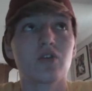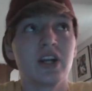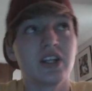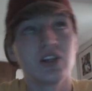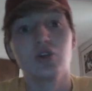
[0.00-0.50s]
for
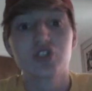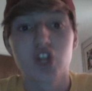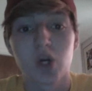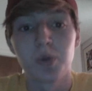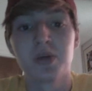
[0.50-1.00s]
any of you
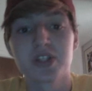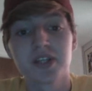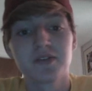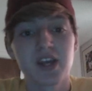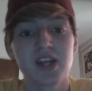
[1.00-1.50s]
chirpy
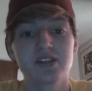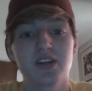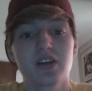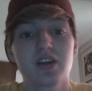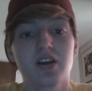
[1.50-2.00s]
Michigan fans
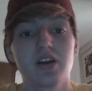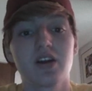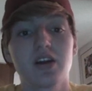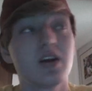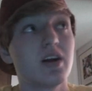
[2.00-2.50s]
out there.